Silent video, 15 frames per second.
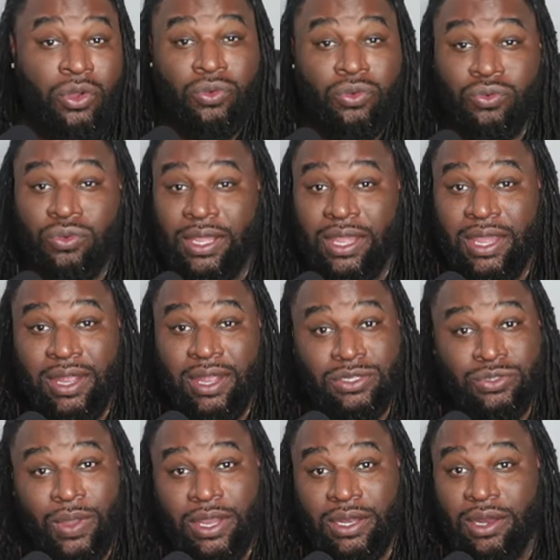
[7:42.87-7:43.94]
who, again, is
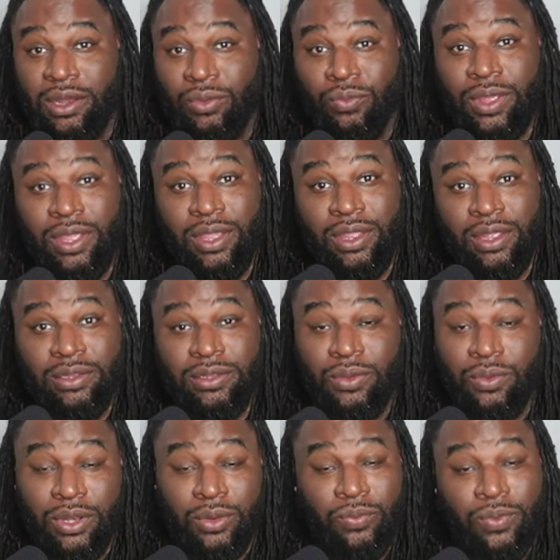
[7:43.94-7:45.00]
waiting in the
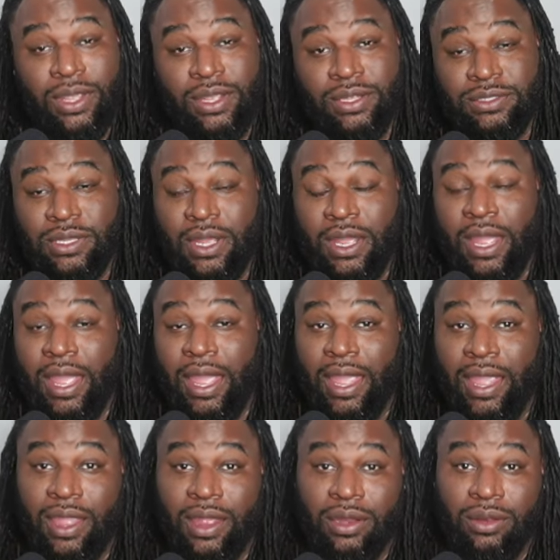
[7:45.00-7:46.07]
wings
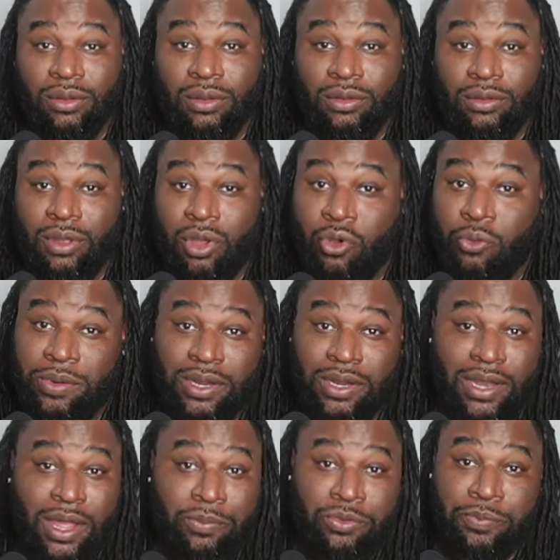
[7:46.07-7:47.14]
and hoping that
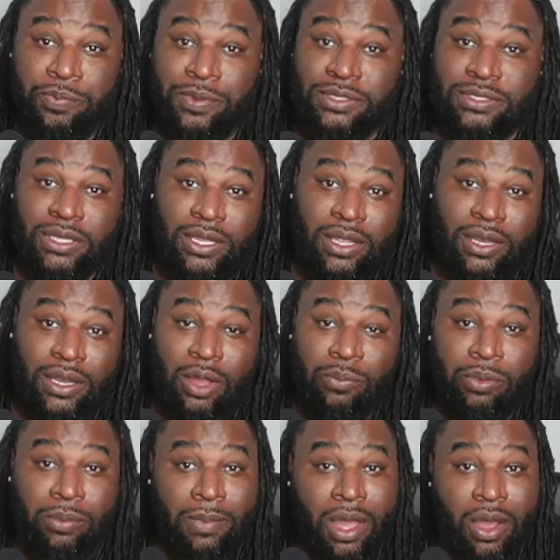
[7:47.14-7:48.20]
WBC can help
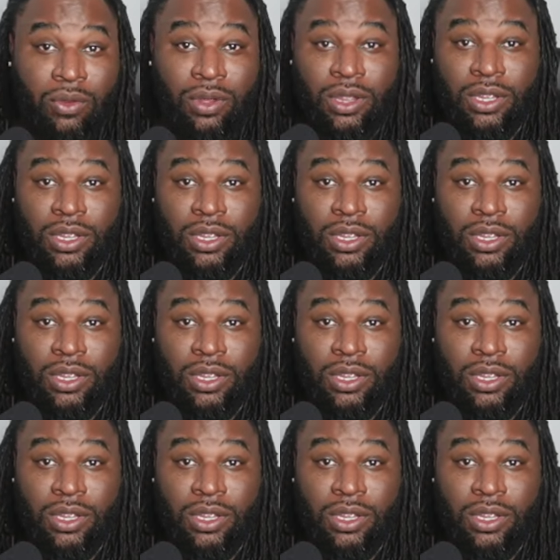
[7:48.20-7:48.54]
him out,